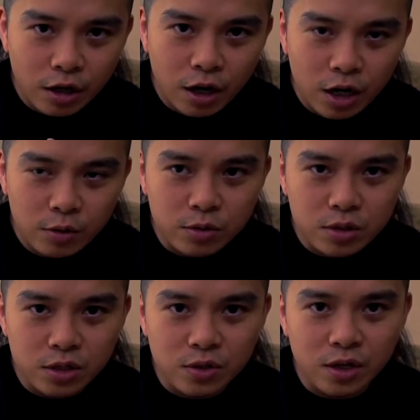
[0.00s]
I will
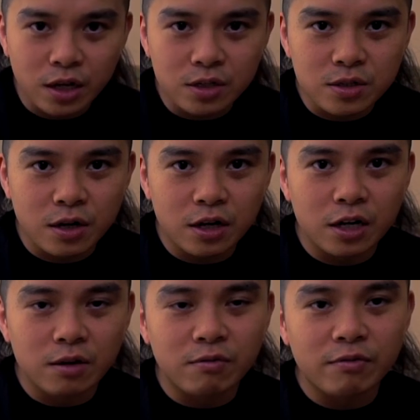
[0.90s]
see you next
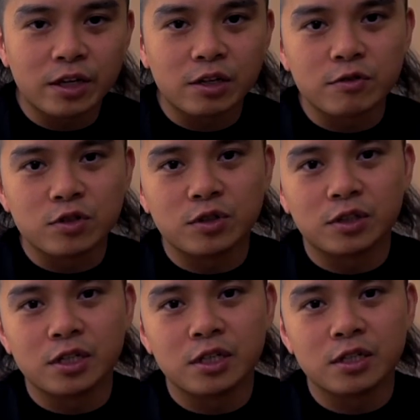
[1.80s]
time. Thank you for tuning
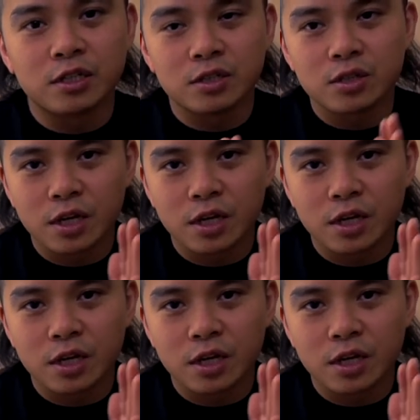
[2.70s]
in.